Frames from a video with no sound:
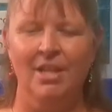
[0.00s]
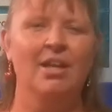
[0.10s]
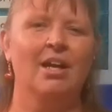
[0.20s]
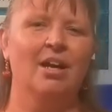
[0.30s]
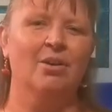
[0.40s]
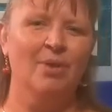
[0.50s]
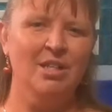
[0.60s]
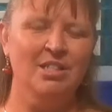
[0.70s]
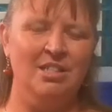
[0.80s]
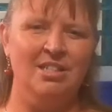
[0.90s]
A
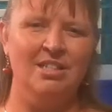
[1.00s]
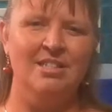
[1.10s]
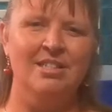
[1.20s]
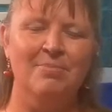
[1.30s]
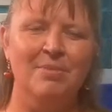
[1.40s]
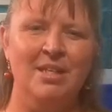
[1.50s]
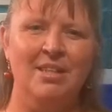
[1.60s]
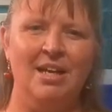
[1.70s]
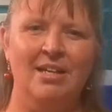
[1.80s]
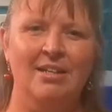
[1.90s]
question is something
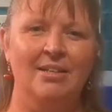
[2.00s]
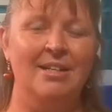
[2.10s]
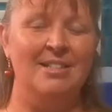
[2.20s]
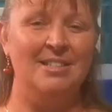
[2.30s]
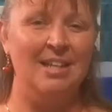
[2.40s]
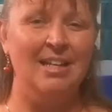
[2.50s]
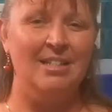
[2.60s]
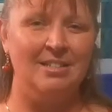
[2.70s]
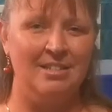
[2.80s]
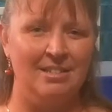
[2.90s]
that a
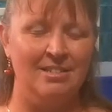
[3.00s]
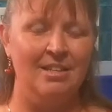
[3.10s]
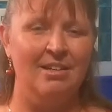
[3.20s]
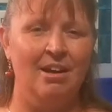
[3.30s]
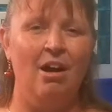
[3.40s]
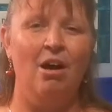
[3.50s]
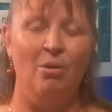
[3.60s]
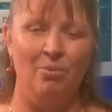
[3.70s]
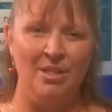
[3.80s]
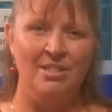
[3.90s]
scientist
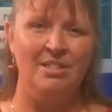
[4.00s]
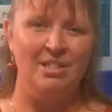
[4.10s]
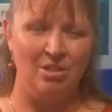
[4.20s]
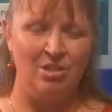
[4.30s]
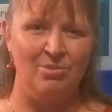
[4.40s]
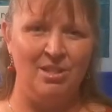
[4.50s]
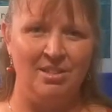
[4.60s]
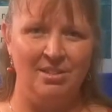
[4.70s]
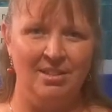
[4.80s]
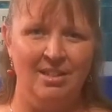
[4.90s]
always starts with.
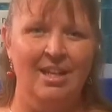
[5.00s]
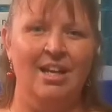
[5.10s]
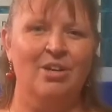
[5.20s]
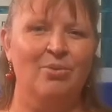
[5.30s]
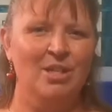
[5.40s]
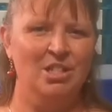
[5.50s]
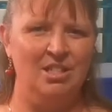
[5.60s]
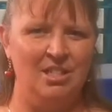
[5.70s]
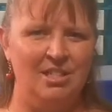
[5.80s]
A question is